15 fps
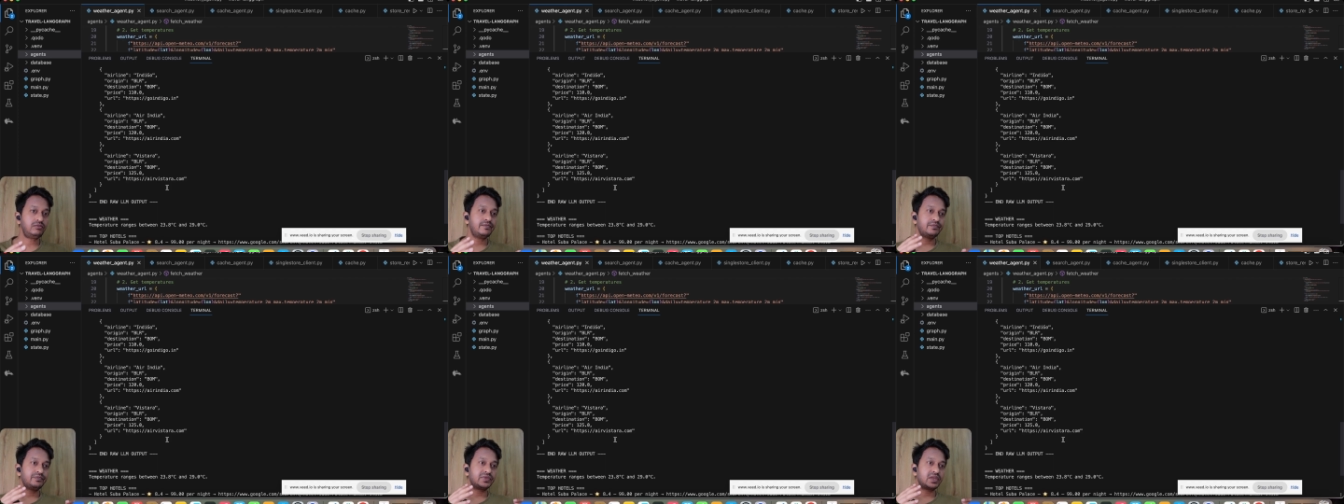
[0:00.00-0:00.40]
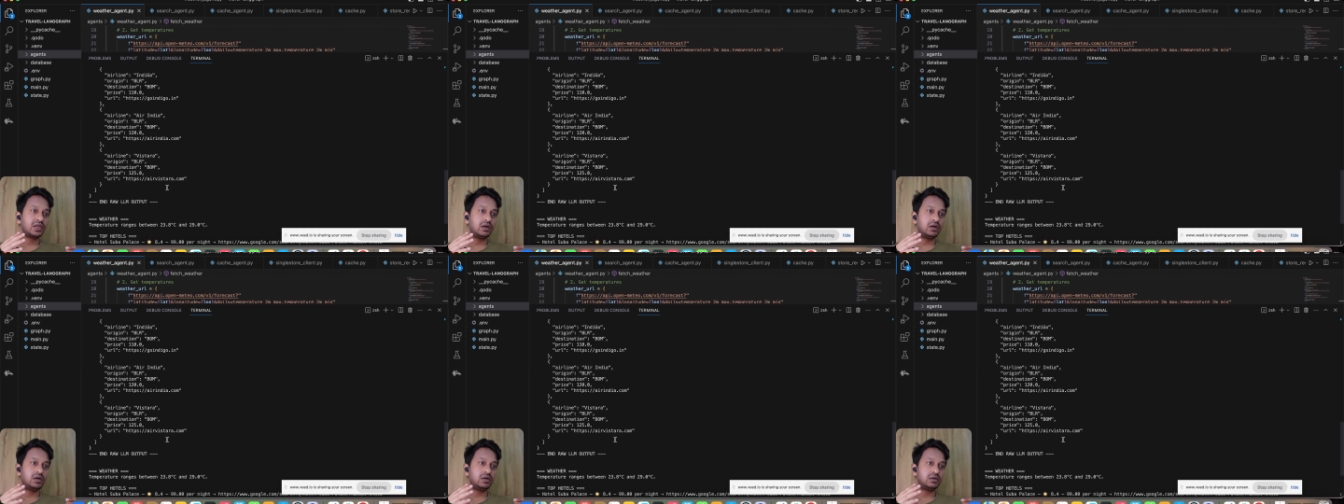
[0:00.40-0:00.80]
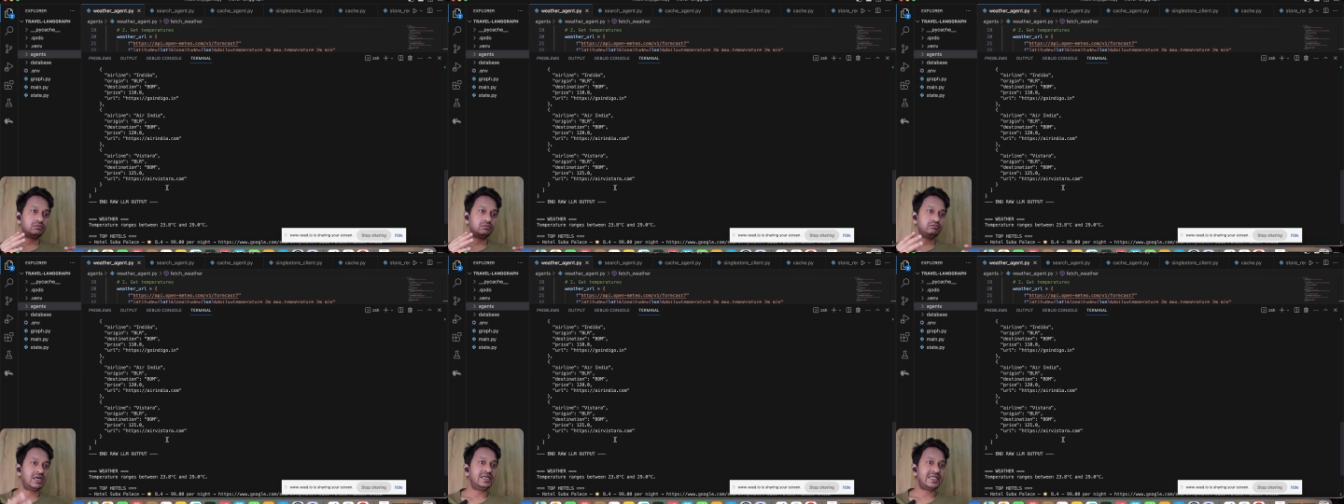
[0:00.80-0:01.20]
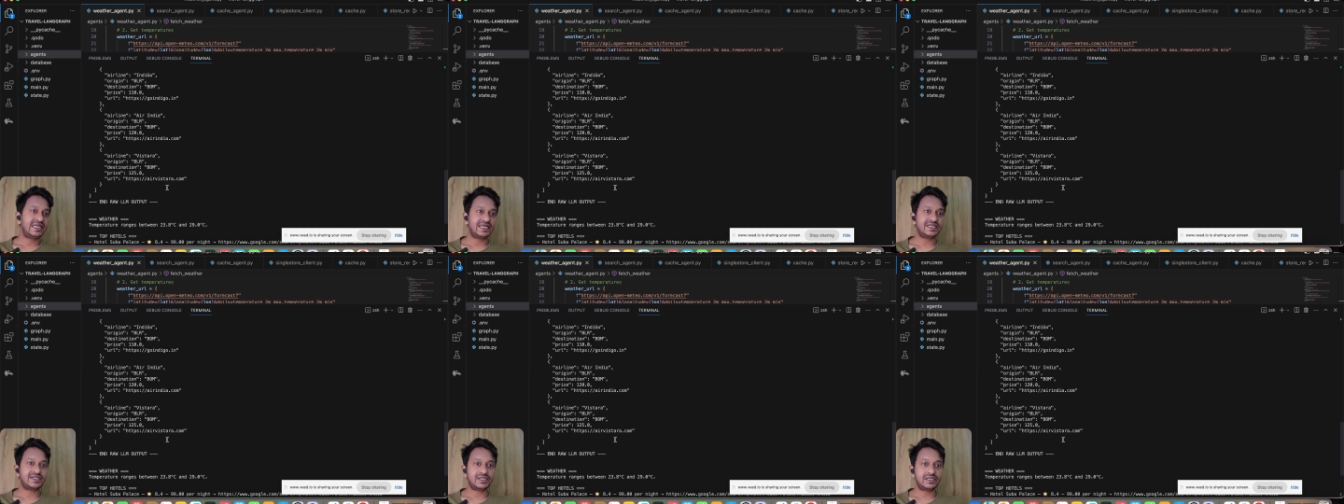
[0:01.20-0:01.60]
know, uh,
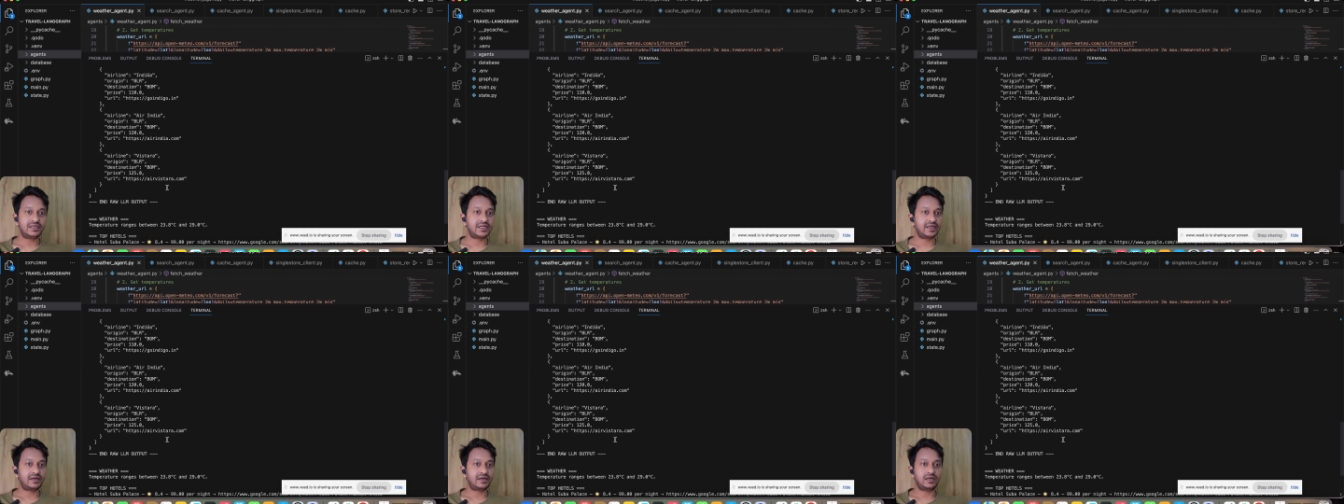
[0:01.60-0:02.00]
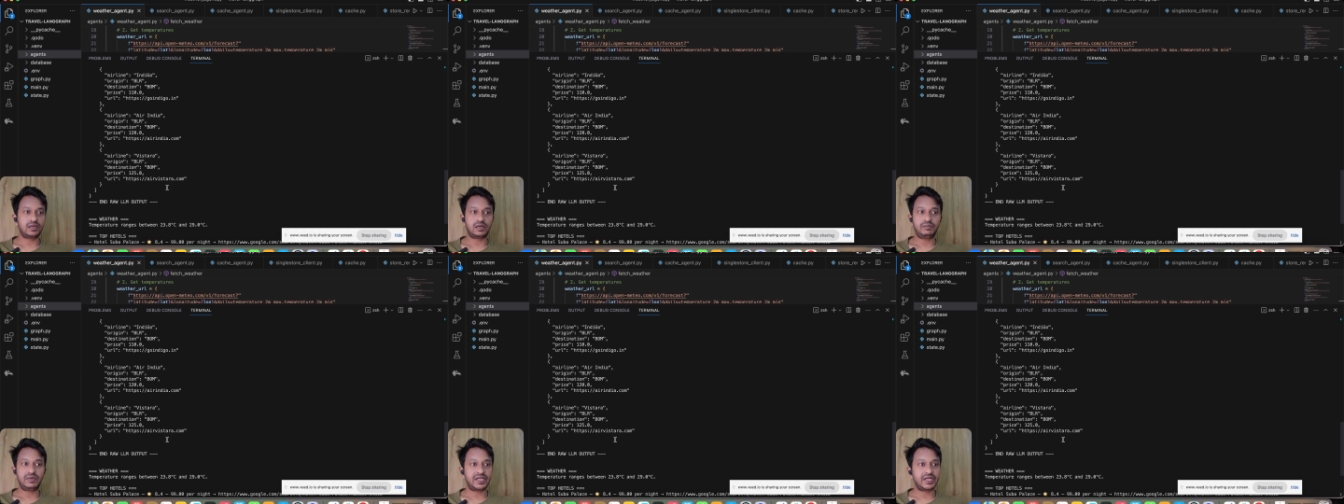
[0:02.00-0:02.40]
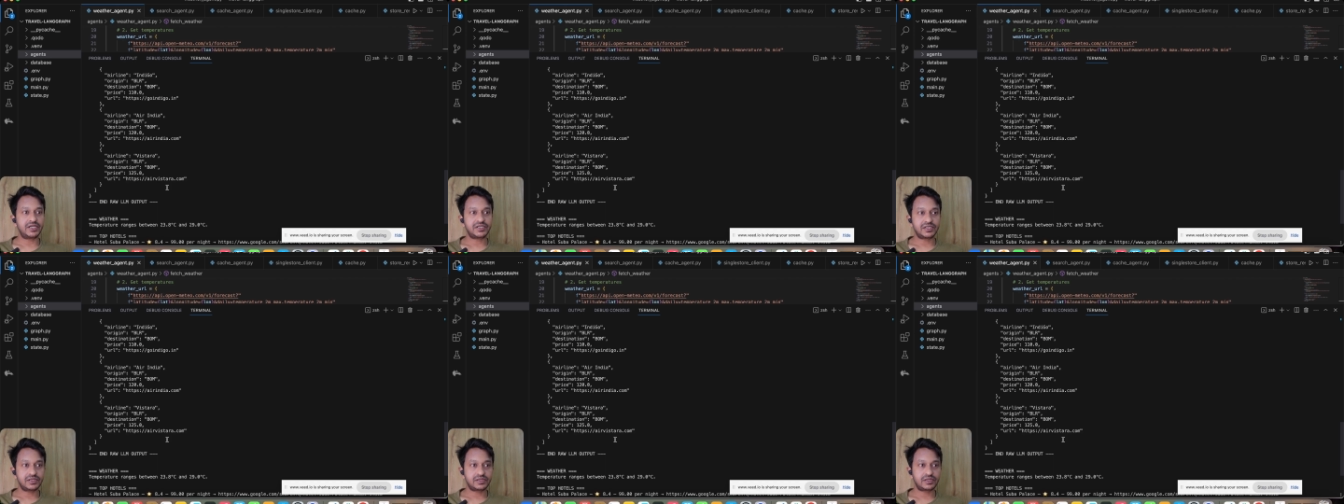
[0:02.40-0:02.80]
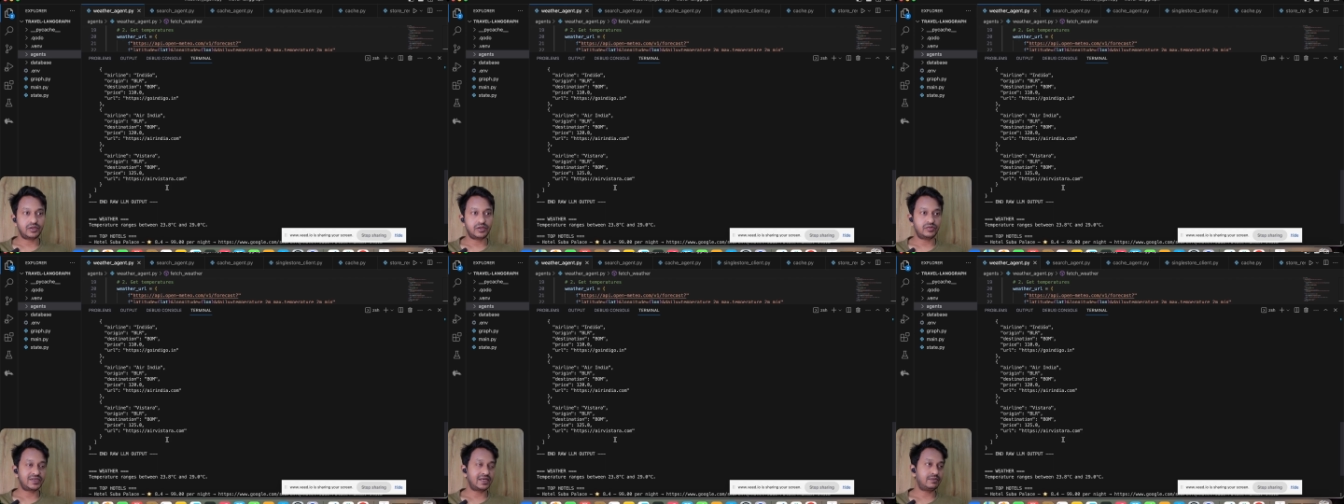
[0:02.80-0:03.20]
multi-agentic uh, applications
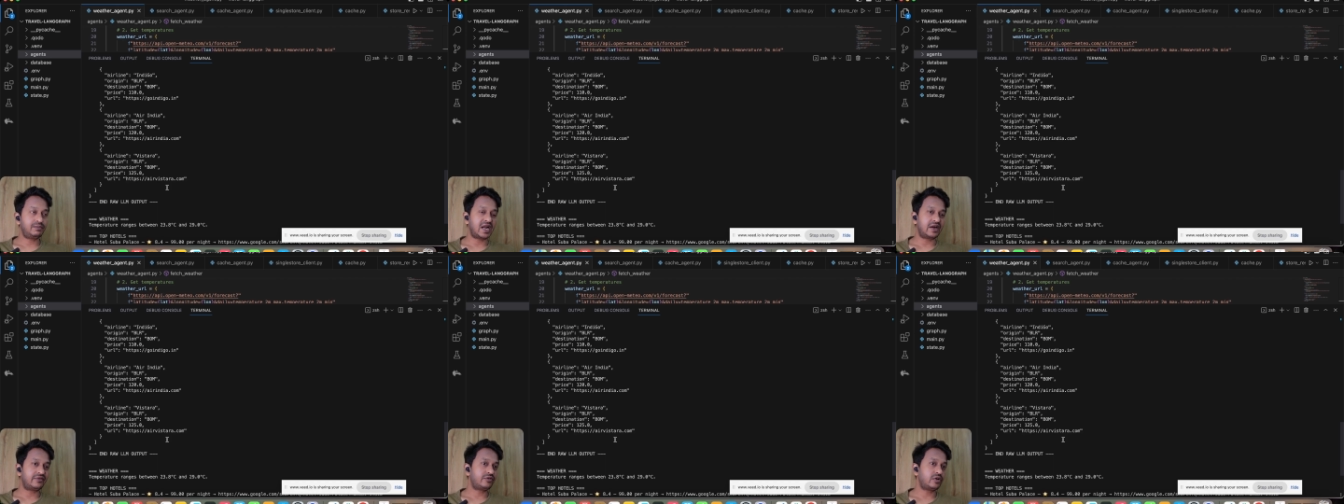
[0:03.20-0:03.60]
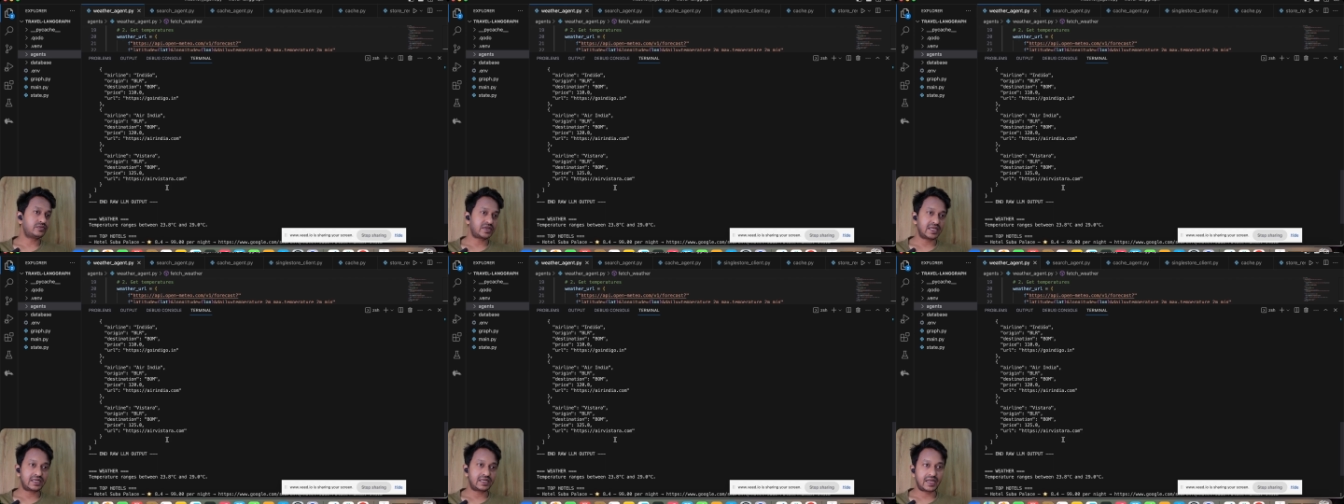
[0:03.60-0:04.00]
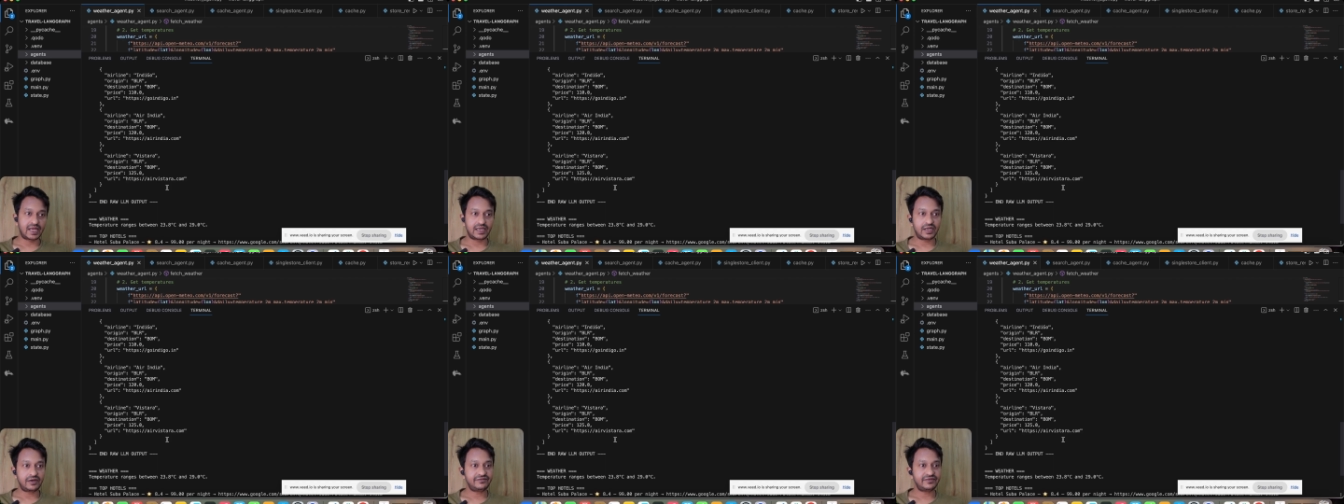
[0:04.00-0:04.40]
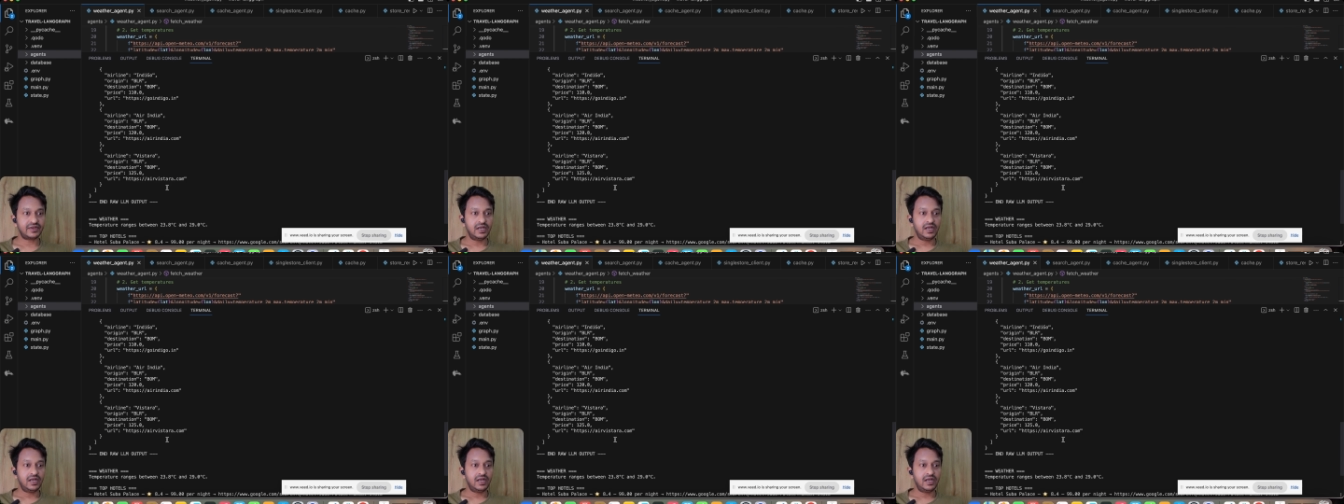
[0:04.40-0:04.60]
using platforms like LangGraph.